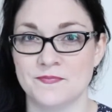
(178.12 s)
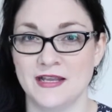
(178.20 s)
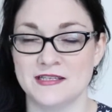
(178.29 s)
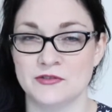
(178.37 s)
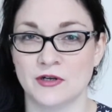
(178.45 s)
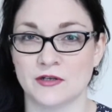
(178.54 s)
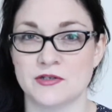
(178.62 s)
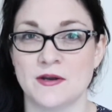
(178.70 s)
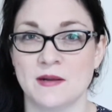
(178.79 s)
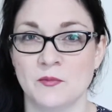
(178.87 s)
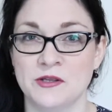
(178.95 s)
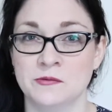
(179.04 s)
it's not a
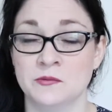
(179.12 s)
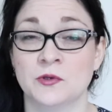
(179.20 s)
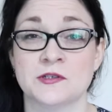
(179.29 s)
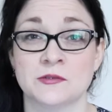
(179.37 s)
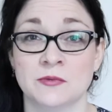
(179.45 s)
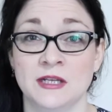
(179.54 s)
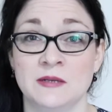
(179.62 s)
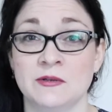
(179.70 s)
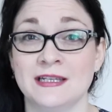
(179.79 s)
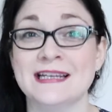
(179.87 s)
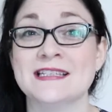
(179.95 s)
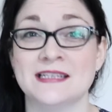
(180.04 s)
time where you would want to really
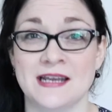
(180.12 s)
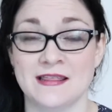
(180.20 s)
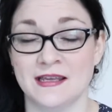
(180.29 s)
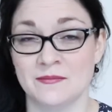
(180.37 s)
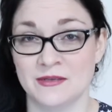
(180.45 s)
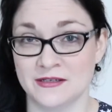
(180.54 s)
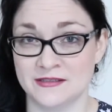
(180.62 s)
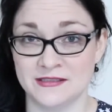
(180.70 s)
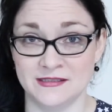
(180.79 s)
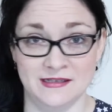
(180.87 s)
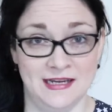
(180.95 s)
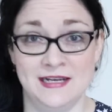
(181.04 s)
release anything,
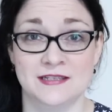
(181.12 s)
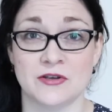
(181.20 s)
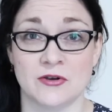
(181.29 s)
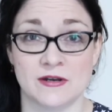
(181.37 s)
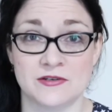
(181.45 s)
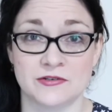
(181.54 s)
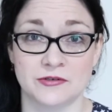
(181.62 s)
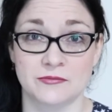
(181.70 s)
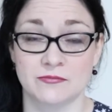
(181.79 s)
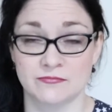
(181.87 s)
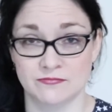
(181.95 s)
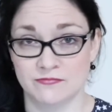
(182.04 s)
because it is going
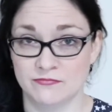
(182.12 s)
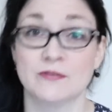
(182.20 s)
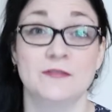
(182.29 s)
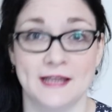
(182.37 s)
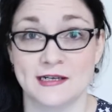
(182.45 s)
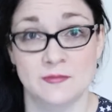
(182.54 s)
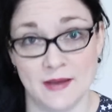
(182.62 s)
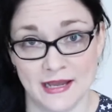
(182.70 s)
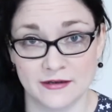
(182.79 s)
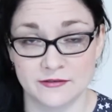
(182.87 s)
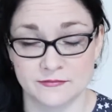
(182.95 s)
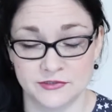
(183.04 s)
to reflect
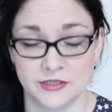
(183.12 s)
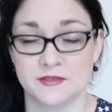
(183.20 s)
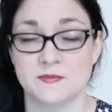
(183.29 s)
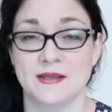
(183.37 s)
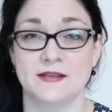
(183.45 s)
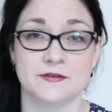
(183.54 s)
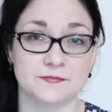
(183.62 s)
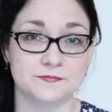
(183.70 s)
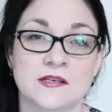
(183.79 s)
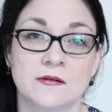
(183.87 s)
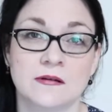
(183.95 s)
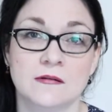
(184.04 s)
back, so to speak.
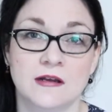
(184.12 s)
So